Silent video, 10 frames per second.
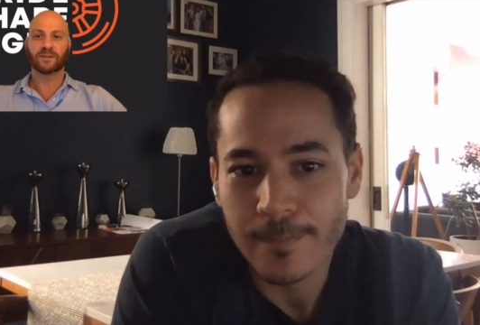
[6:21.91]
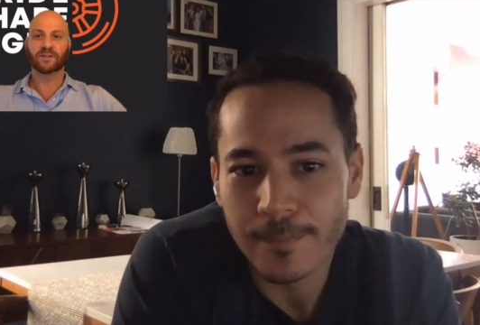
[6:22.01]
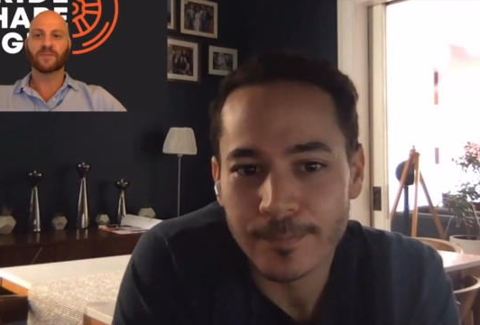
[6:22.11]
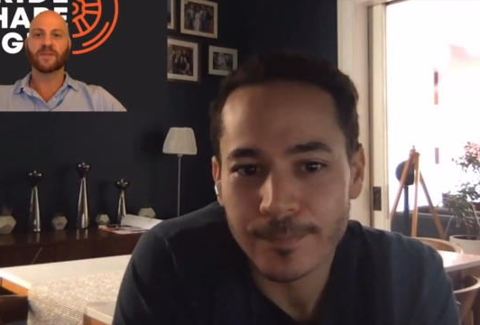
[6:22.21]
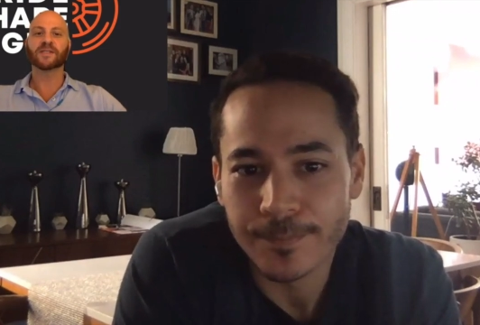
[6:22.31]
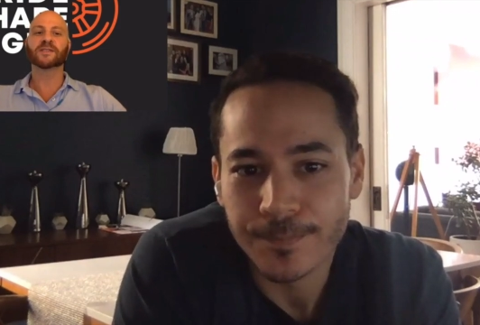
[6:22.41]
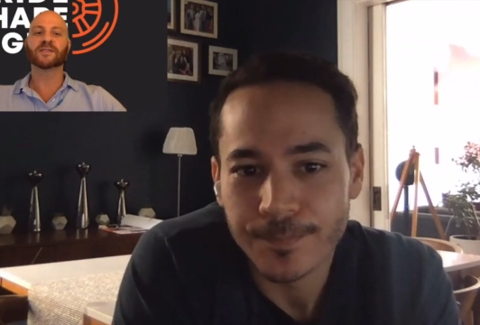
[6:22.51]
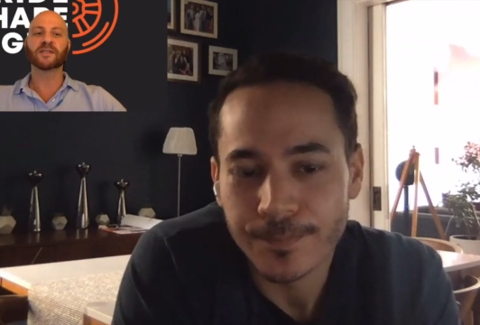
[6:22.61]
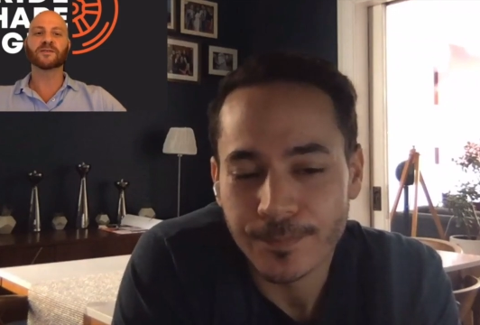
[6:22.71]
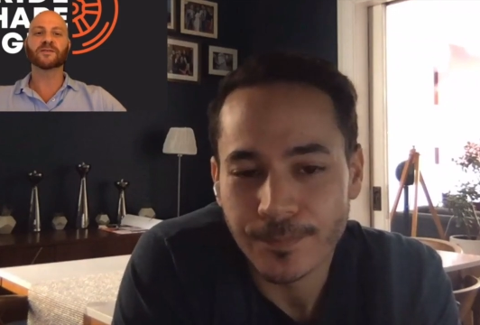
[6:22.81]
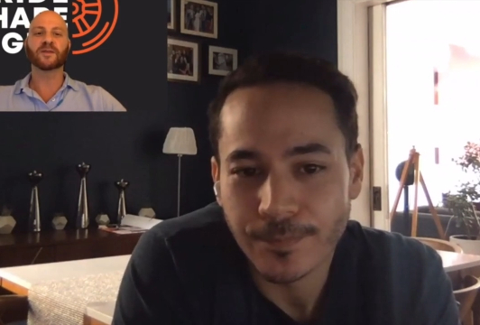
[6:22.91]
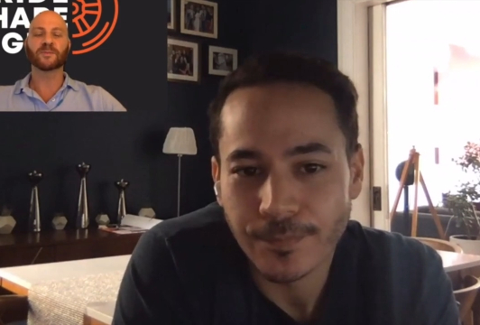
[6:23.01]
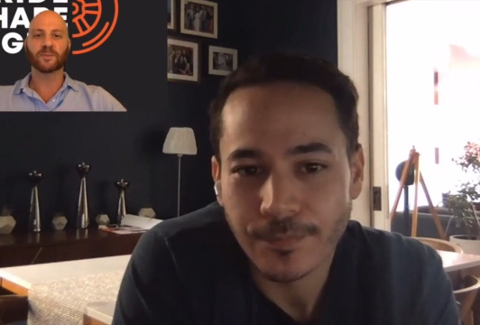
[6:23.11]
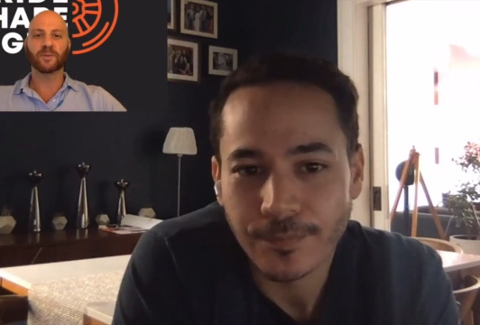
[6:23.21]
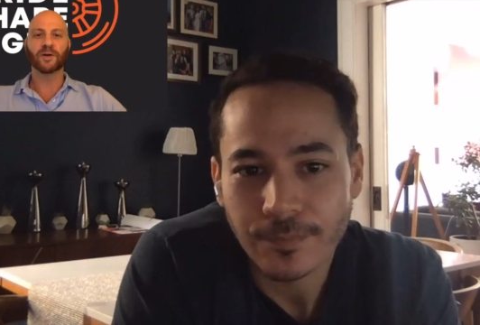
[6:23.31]
Speaker 1: does it make sense for them
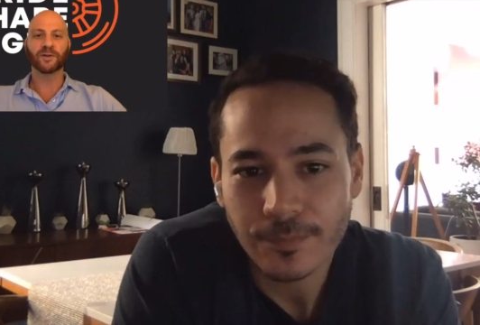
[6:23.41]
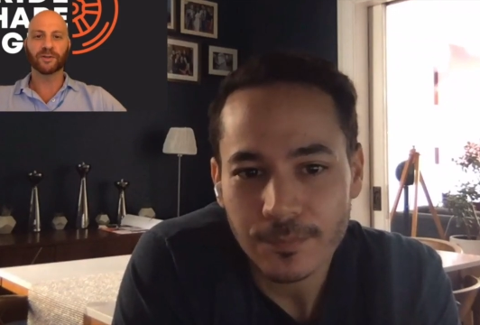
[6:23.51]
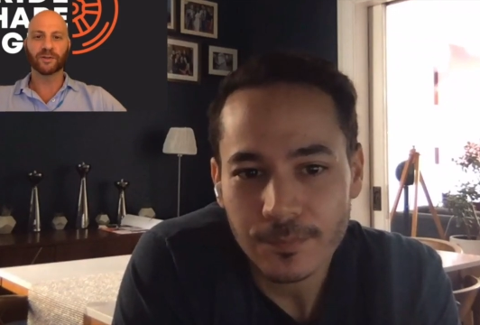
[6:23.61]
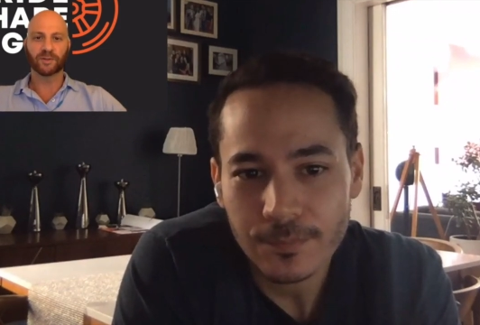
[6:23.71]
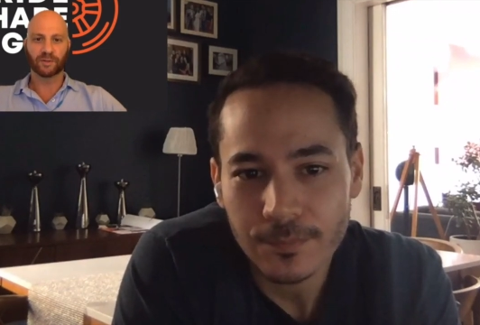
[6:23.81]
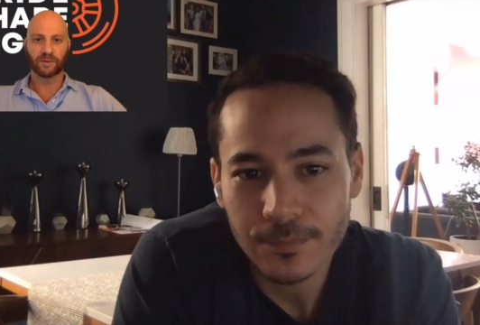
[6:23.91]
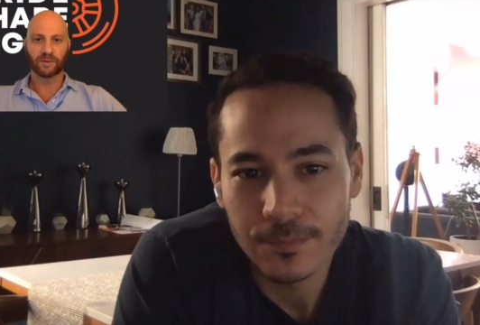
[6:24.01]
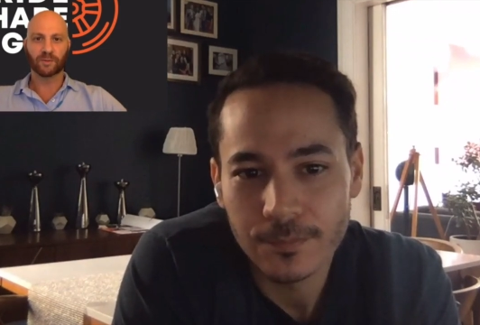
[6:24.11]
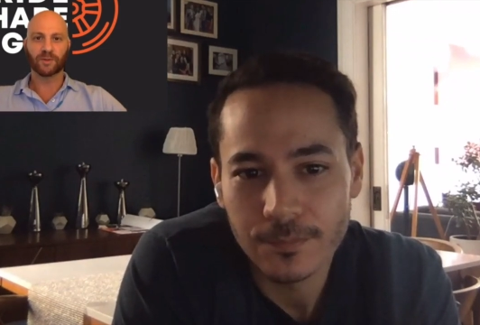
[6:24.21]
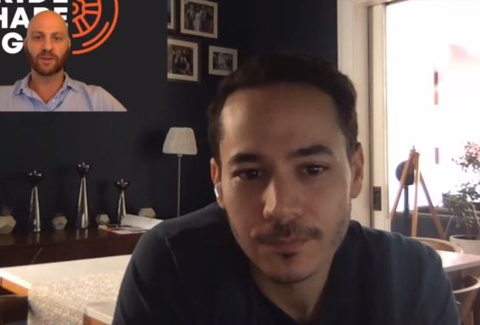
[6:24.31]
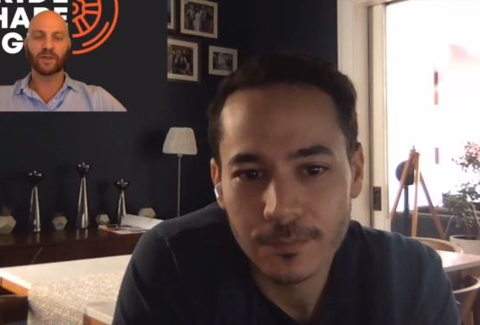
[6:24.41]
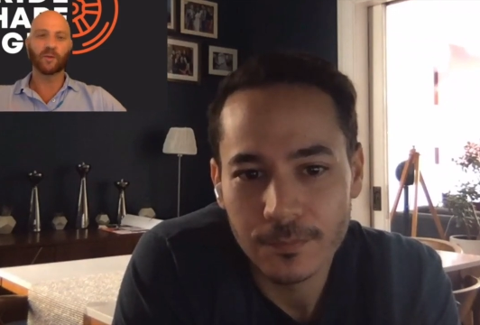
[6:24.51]
to partner with you? Like,